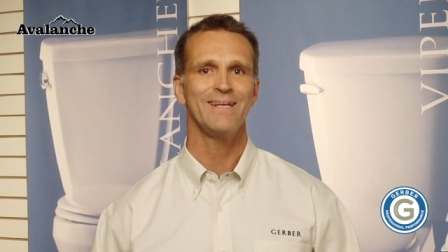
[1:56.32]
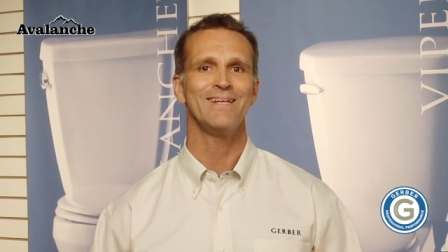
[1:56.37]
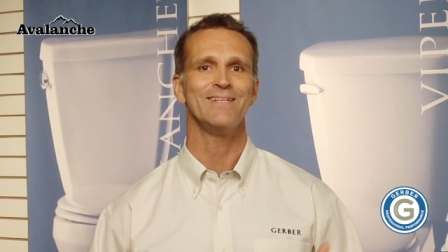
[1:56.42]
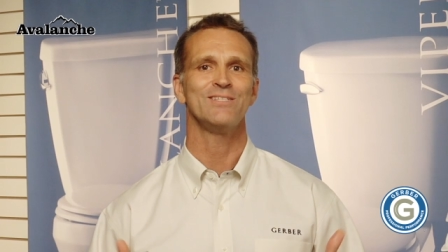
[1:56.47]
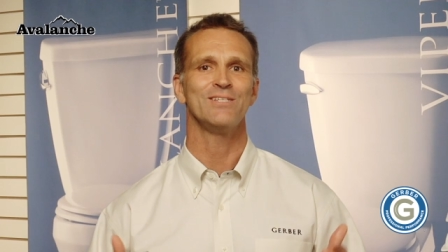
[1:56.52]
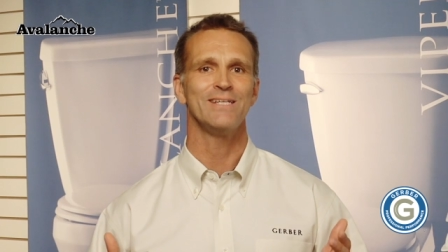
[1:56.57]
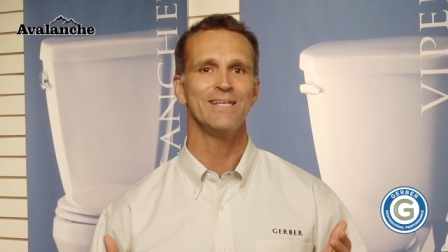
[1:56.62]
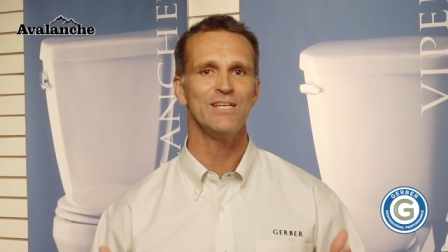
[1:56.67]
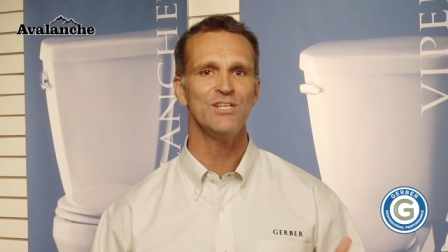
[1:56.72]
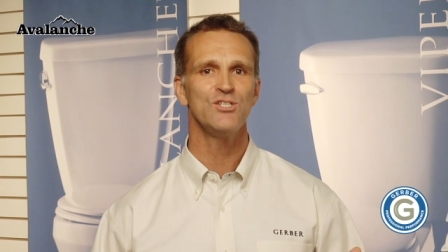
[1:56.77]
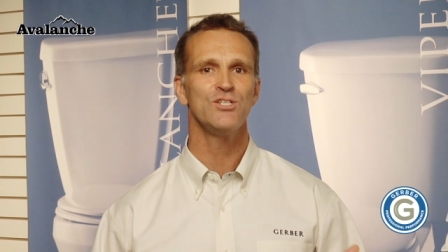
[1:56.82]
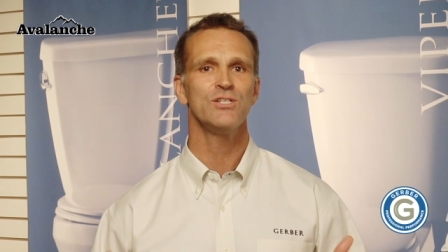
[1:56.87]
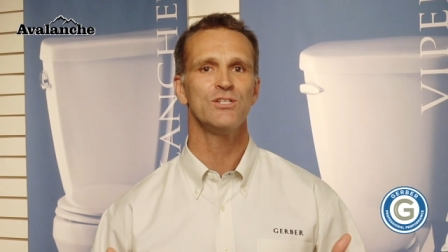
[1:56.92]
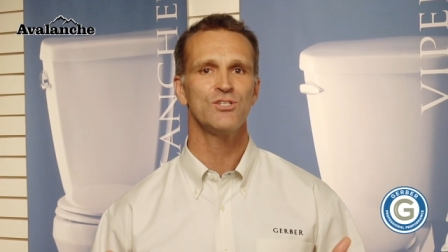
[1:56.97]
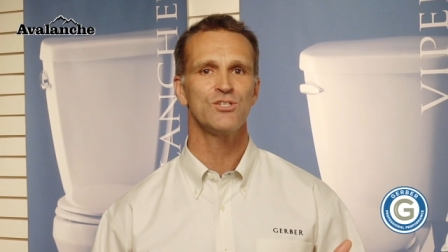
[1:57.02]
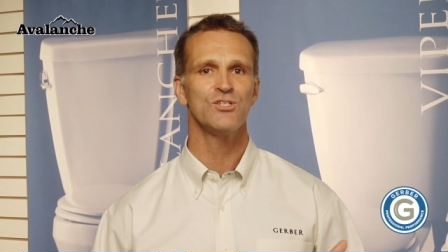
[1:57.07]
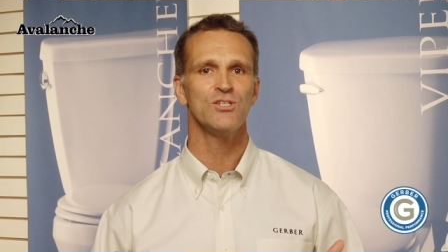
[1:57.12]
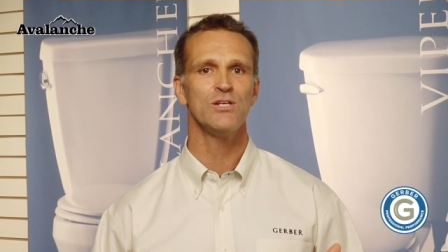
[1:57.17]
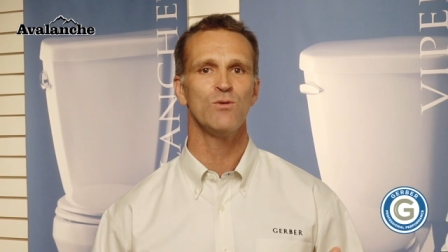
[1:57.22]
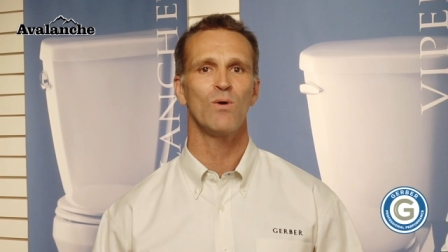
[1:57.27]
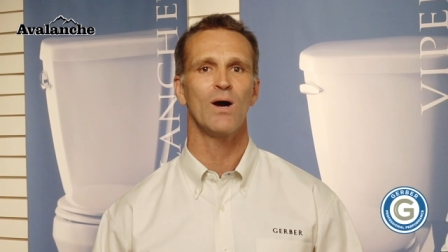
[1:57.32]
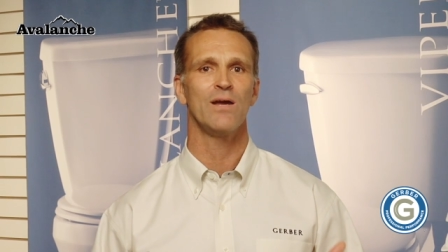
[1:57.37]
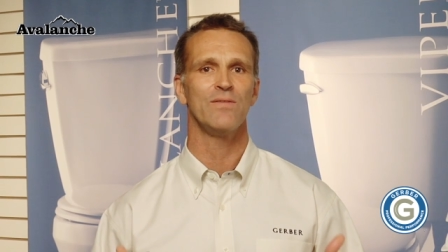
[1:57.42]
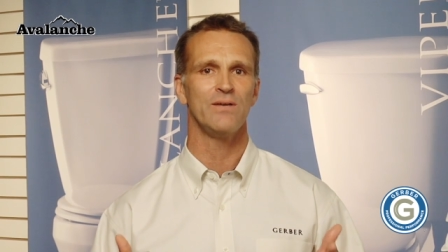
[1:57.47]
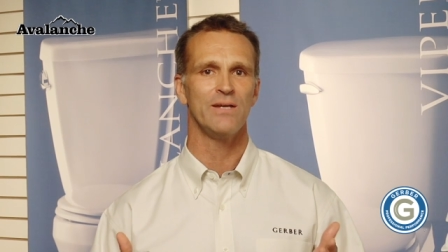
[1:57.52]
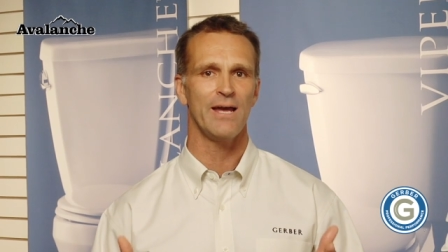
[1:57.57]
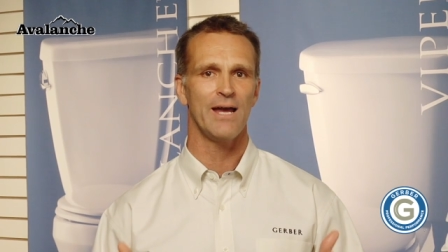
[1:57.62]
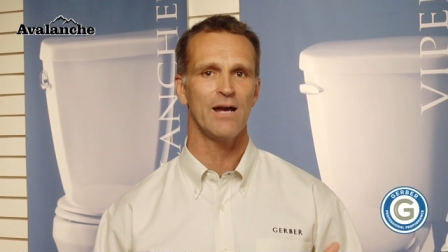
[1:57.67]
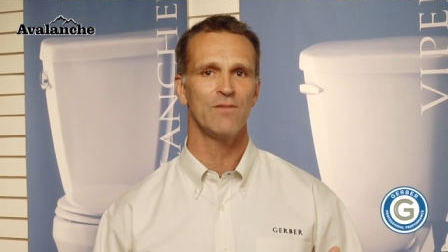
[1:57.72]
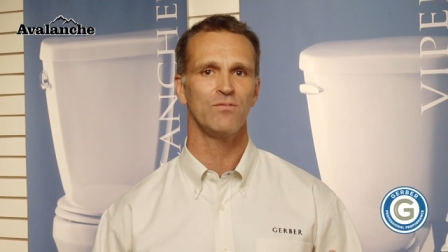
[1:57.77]
it's easy to see why
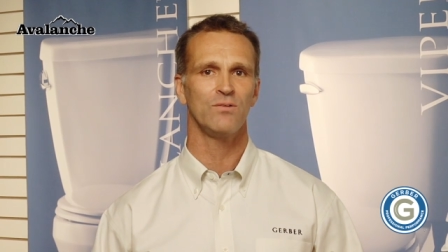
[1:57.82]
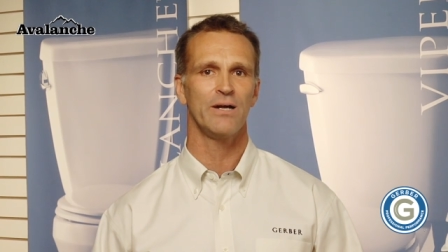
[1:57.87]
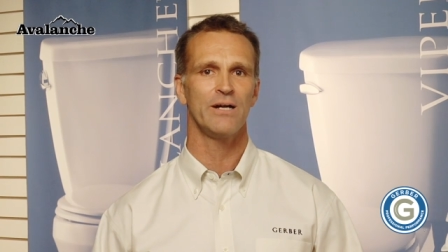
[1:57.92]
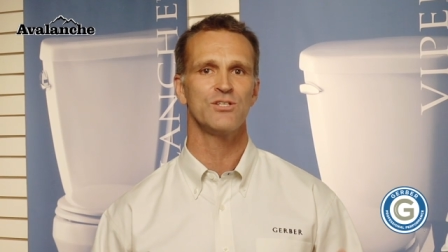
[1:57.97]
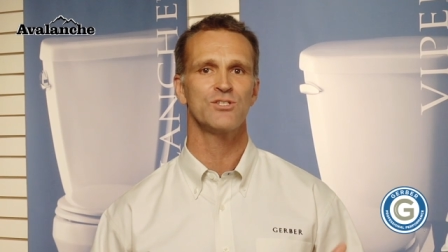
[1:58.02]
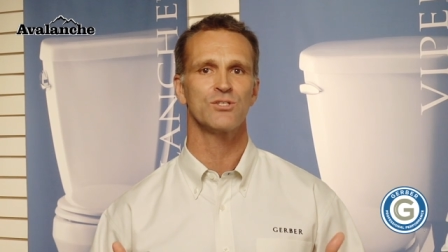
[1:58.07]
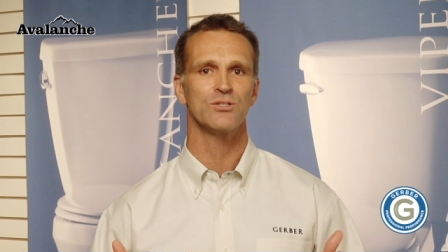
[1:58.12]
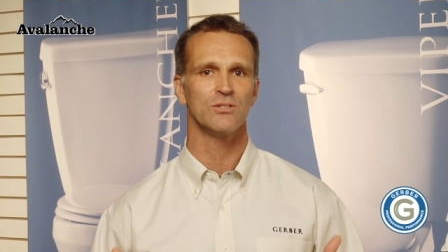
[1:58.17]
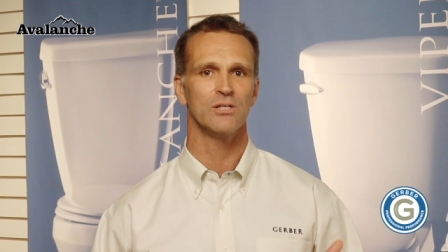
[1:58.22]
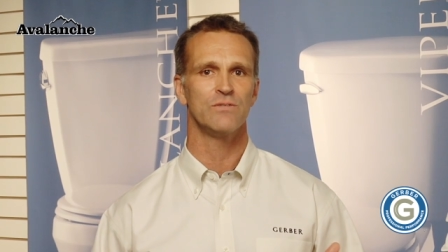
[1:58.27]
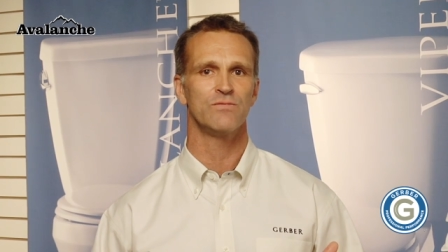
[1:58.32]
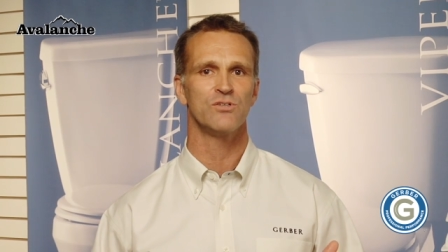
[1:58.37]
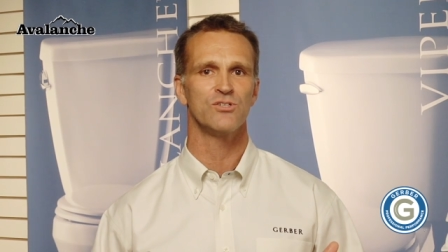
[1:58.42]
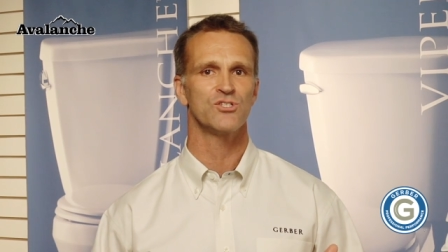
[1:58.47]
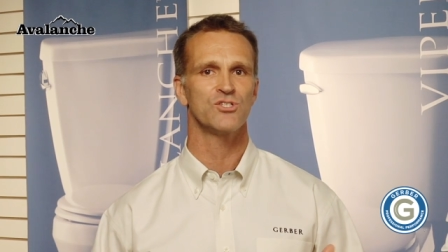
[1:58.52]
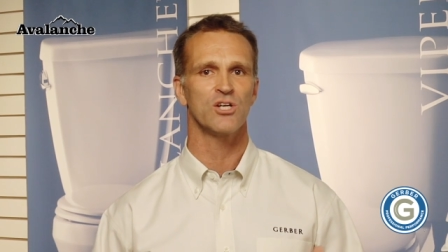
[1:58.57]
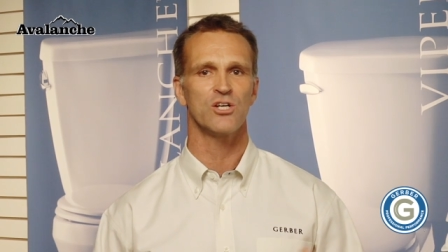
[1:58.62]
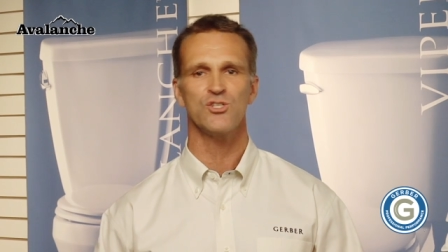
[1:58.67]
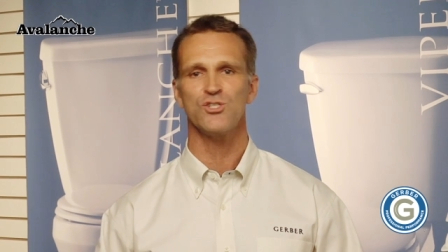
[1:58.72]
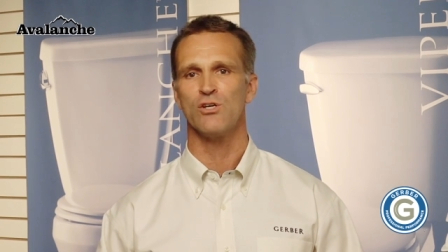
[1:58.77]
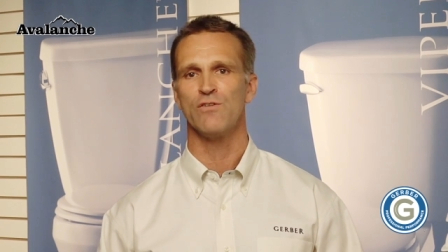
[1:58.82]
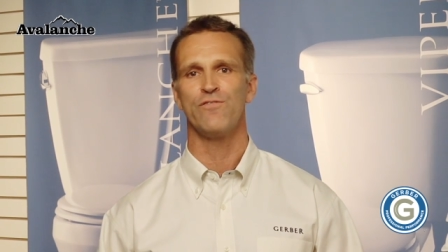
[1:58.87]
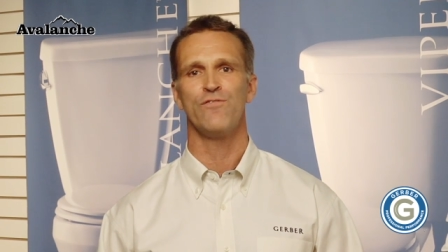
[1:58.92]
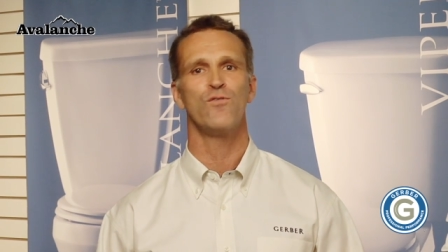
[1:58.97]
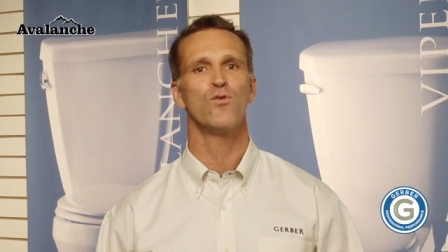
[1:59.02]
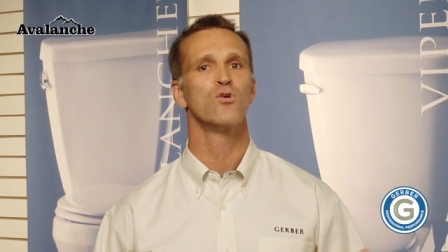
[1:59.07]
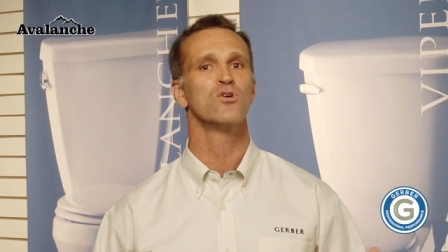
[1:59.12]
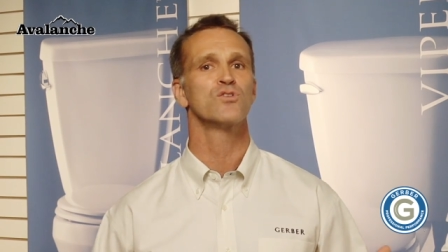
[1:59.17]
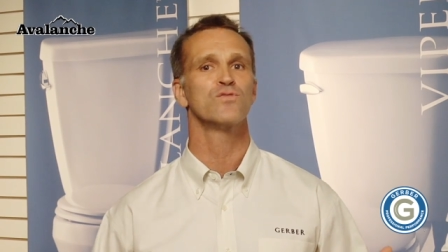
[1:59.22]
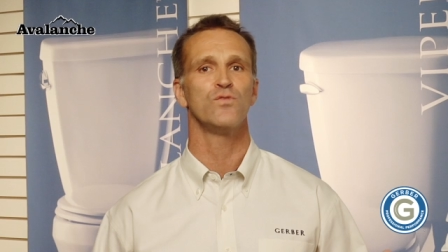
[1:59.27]
the Avalanche delivers such a
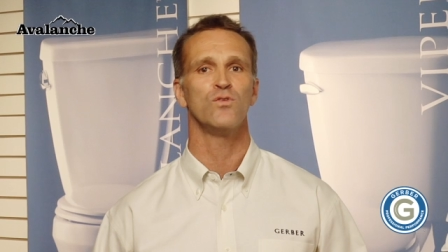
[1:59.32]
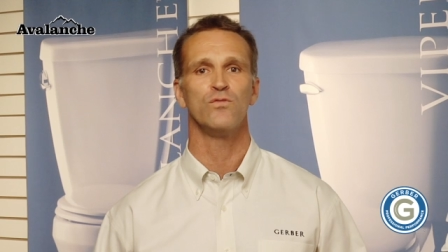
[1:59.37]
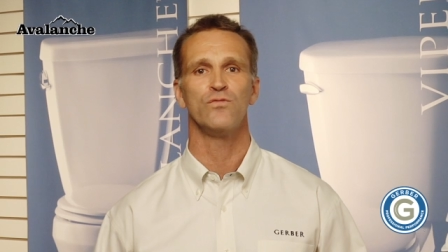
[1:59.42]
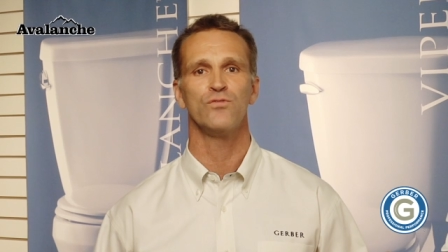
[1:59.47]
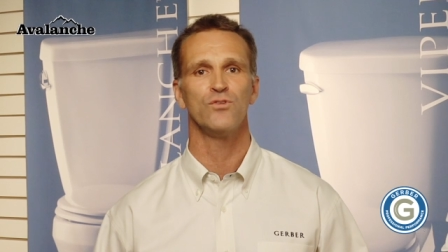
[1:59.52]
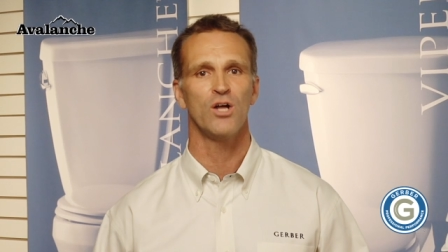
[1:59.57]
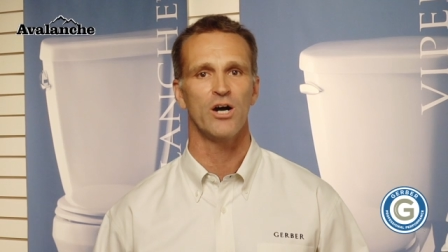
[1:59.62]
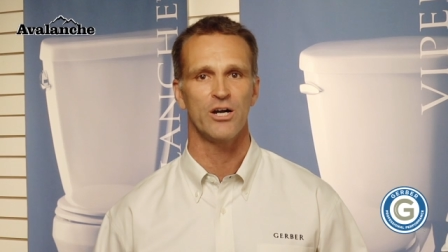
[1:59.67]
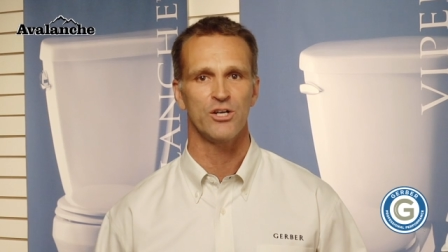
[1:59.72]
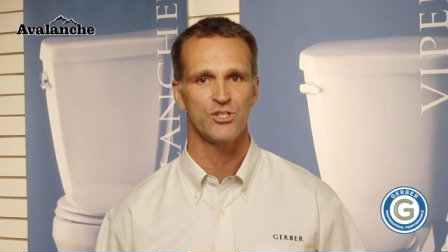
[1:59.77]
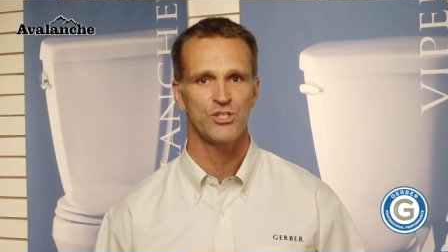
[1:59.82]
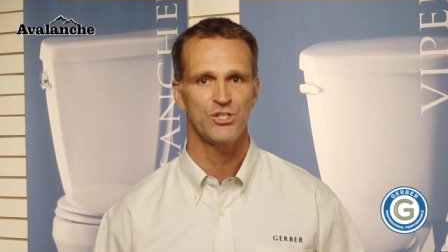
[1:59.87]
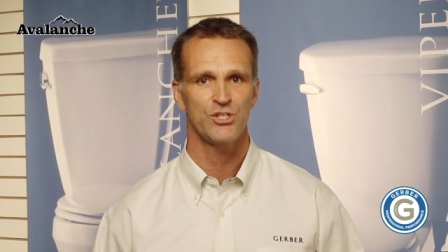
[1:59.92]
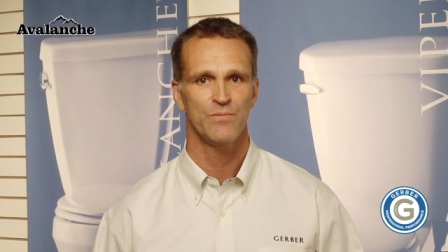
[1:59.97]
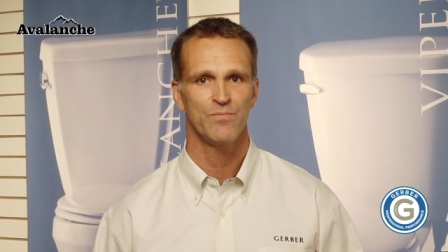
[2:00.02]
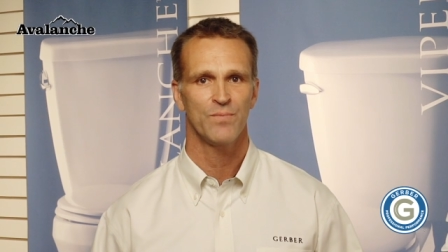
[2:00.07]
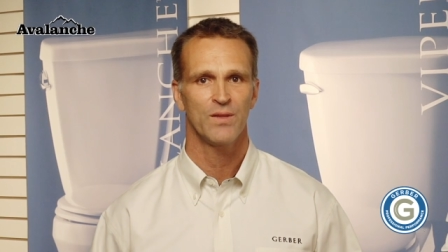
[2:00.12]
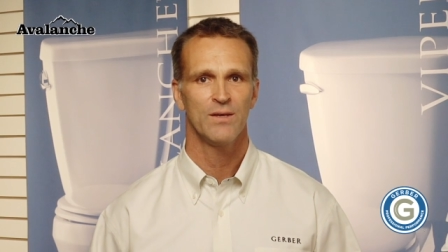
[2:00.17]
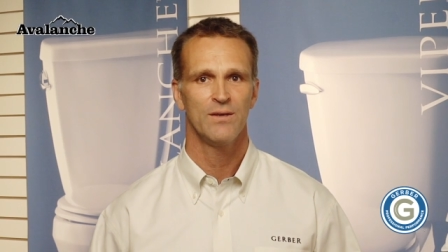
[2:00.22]
forceful flush.